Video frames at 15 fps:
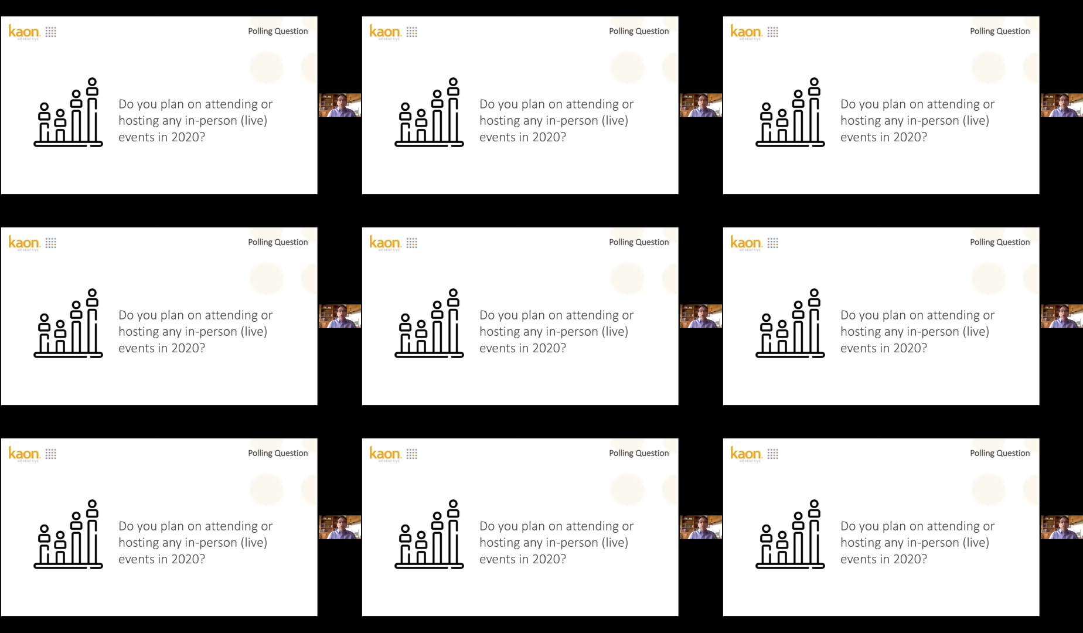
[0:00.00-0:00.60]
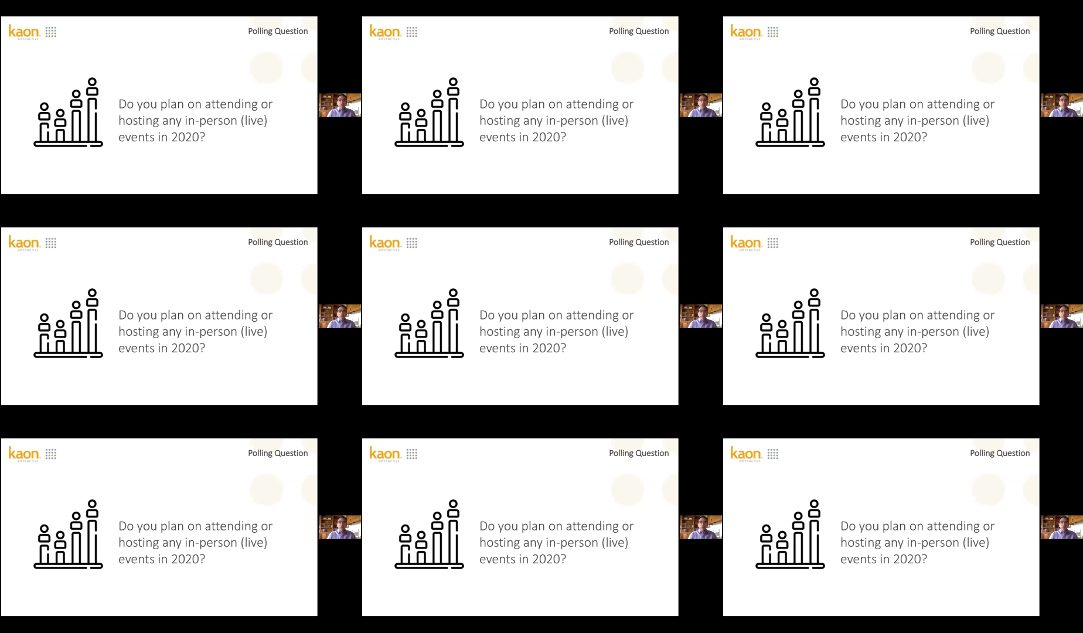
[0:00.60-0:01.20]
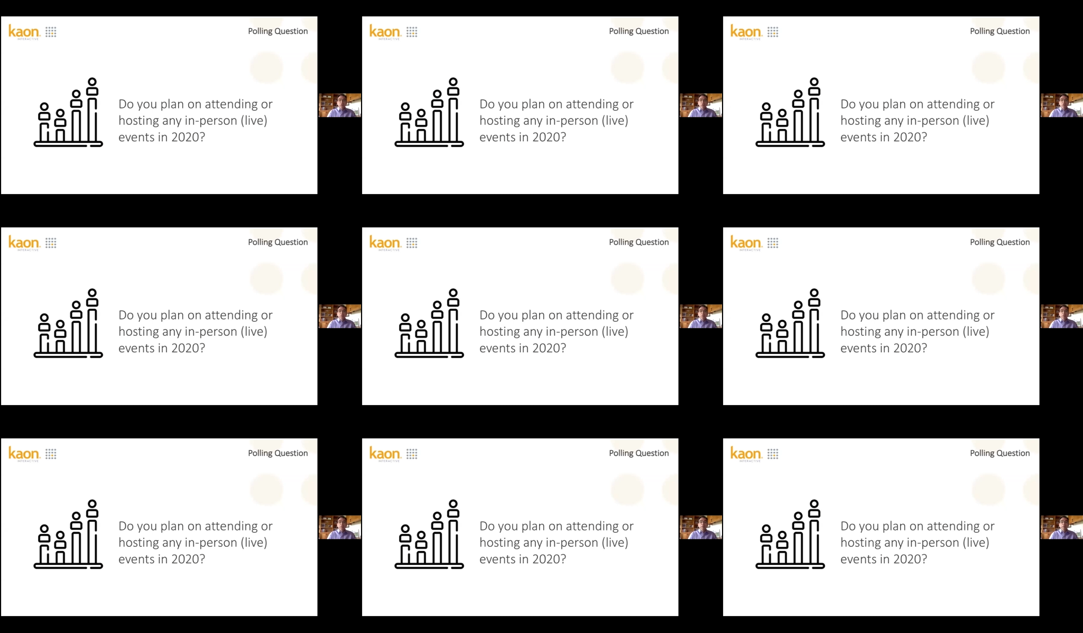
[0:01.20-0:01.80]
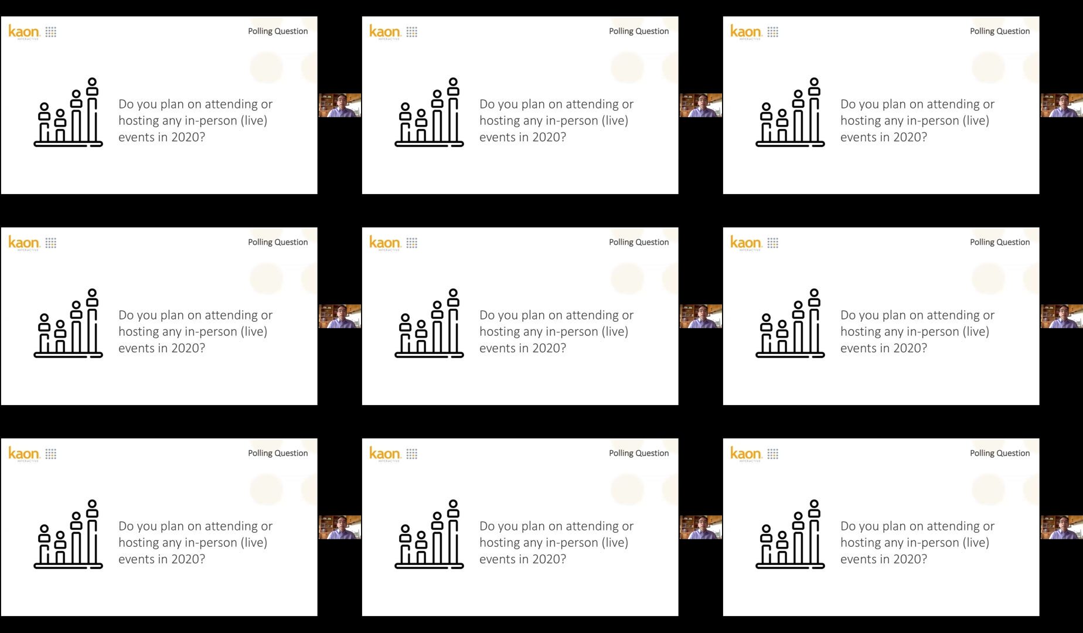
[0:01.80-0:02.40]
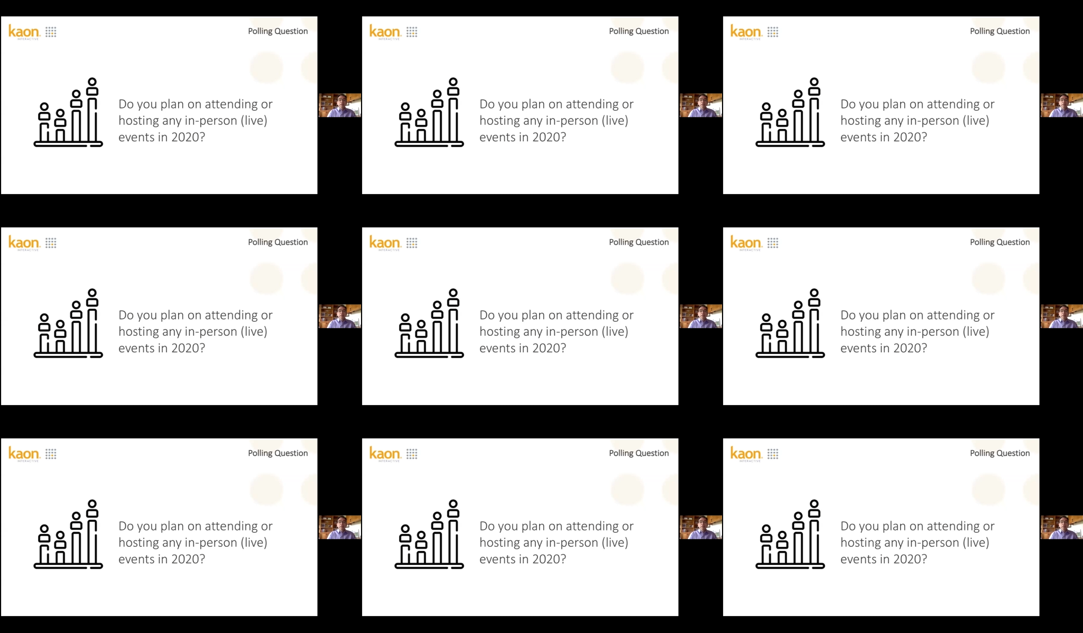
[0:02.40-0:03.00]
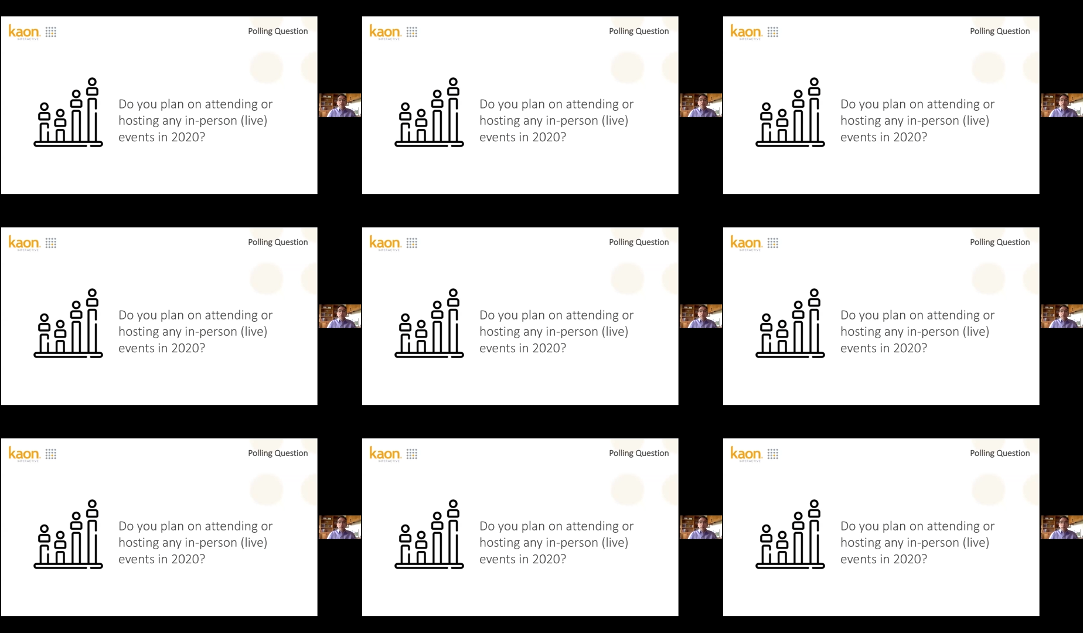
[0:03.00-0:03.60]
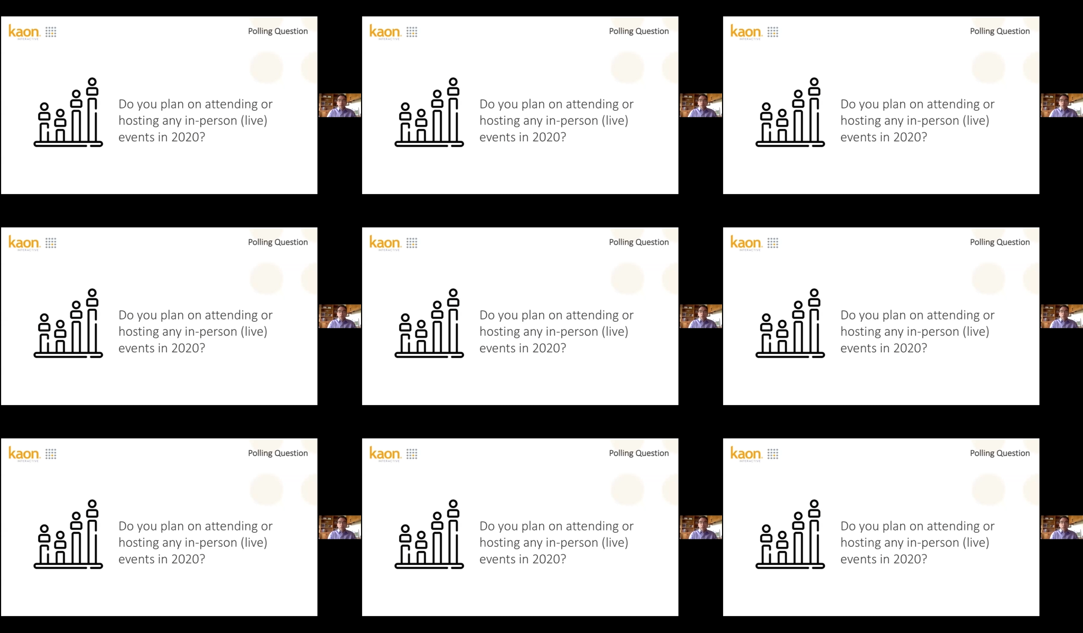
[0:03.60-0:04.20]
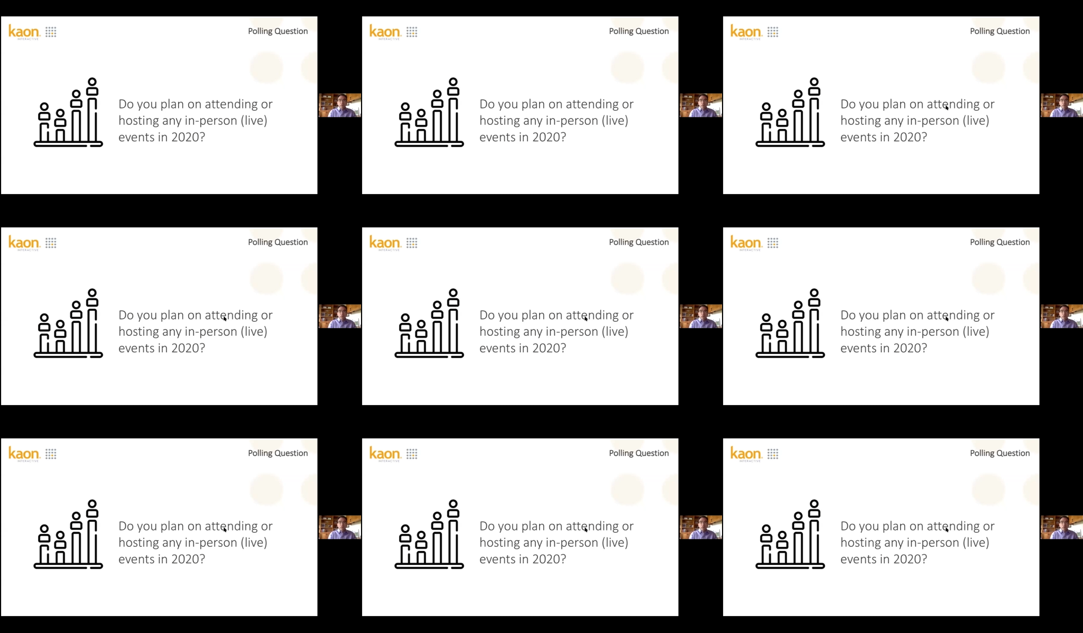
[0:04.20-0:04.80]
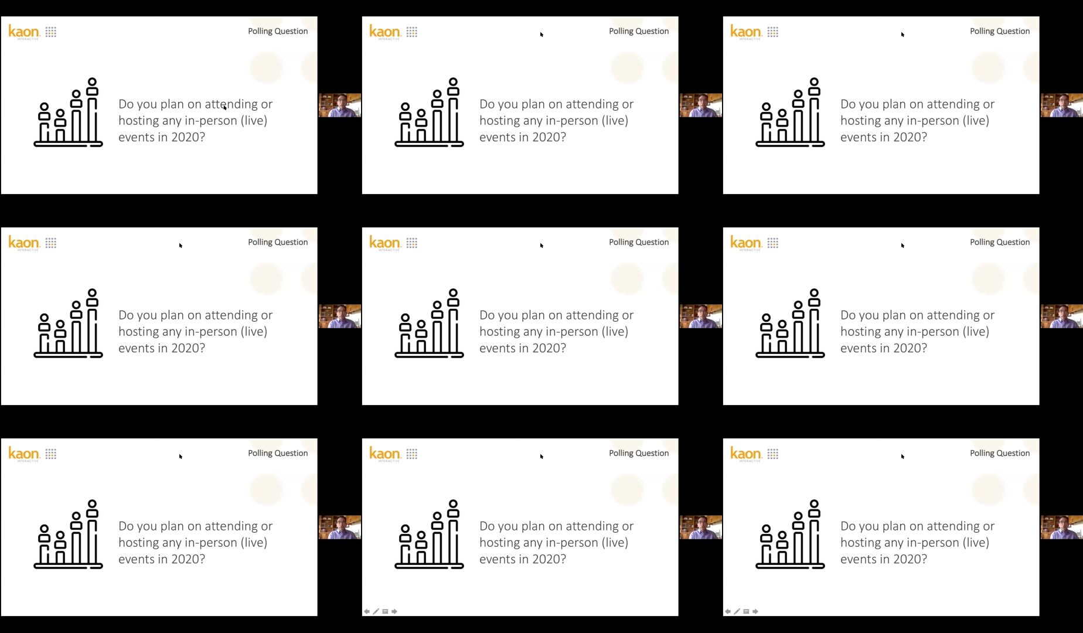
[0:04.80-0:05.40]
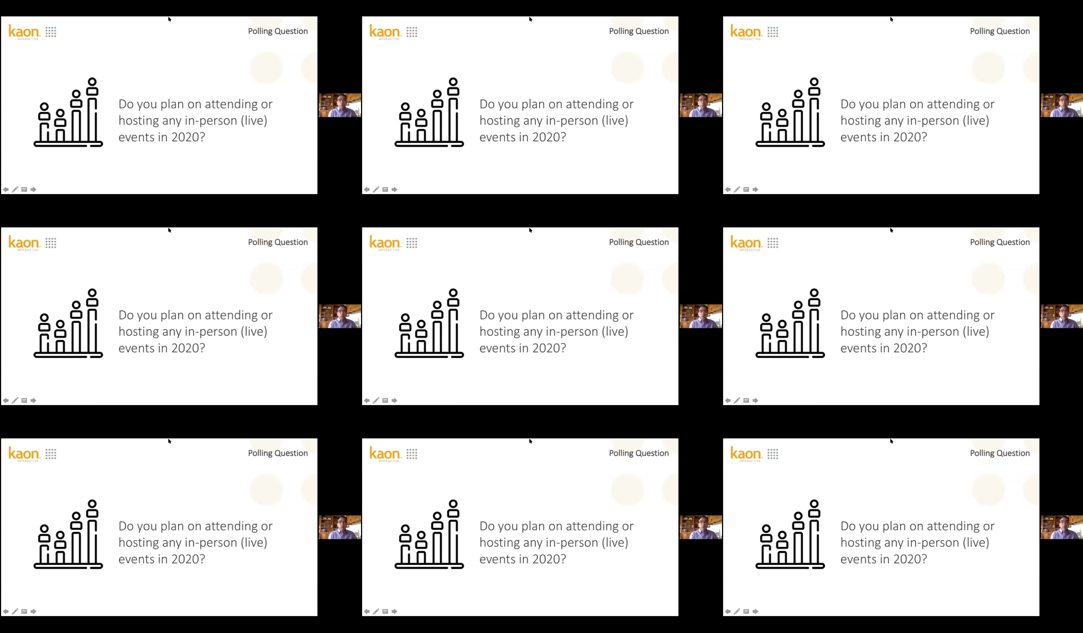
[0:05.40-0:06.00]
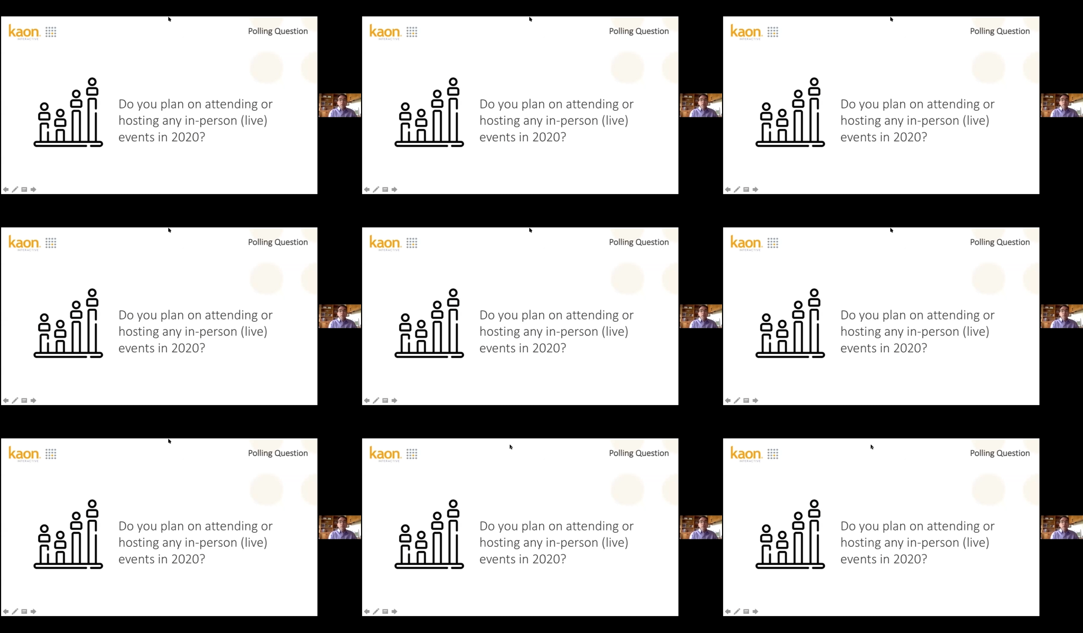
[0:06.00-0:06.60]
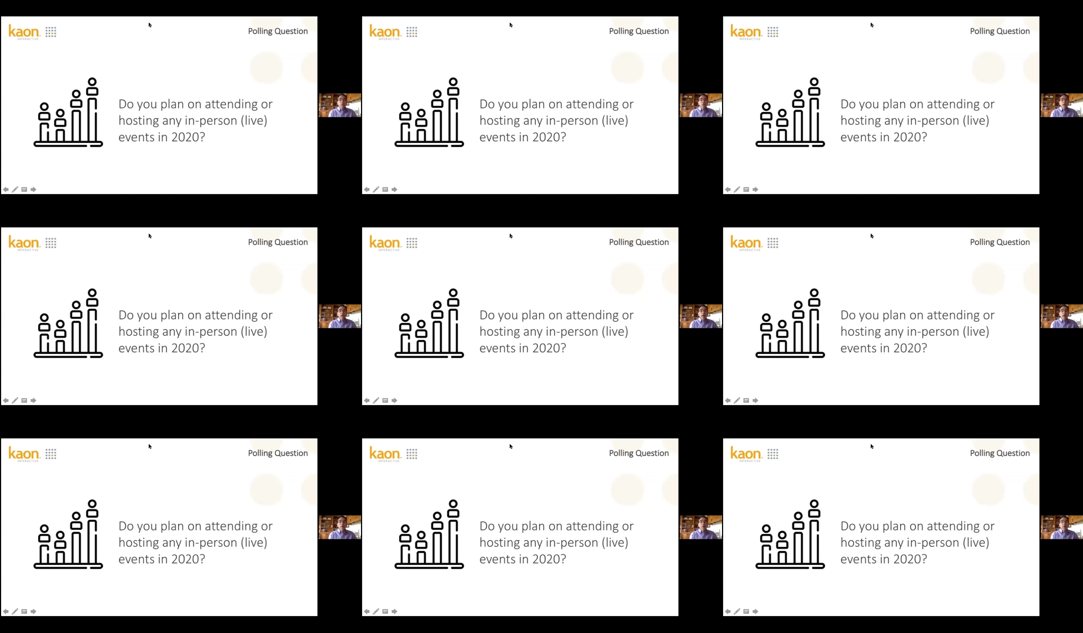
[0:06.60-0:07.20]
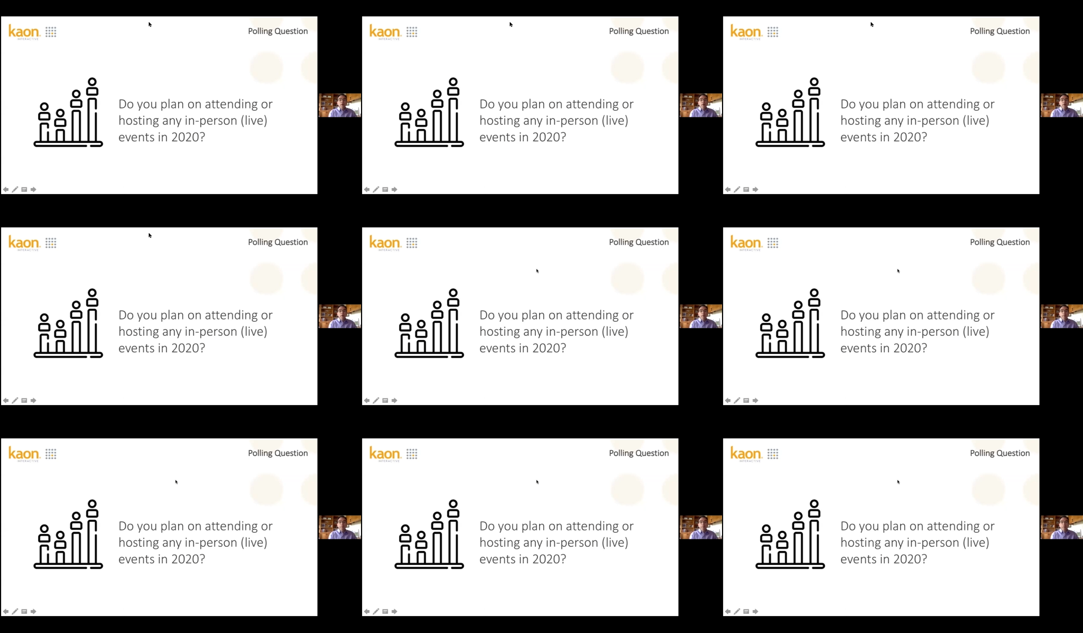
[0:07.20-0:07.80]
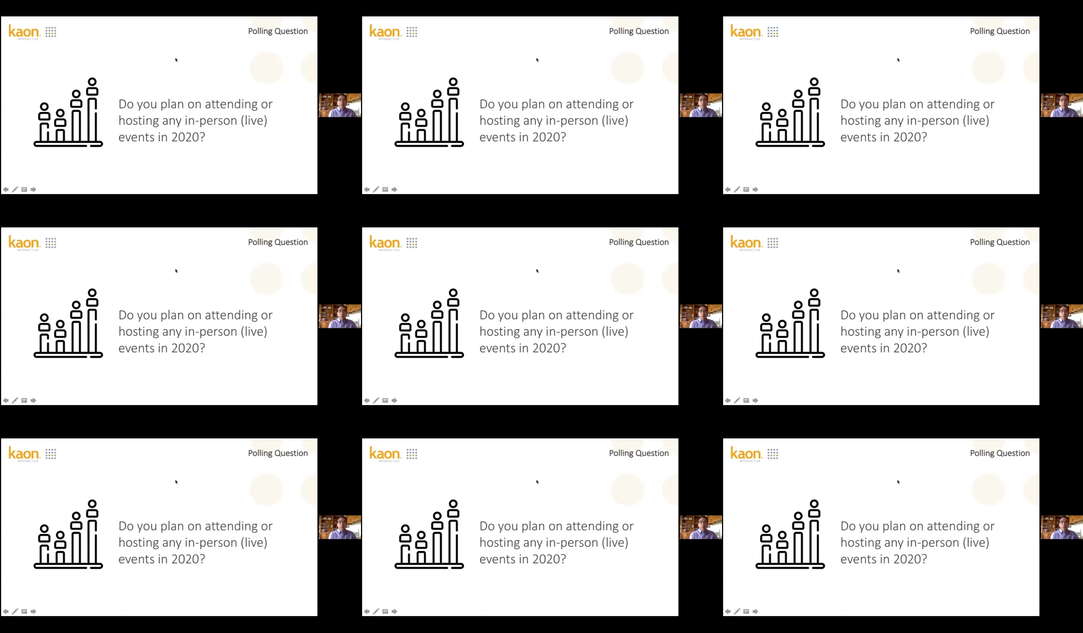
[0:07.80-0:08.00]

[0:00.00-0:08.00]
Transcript: [unreadable: no face in view]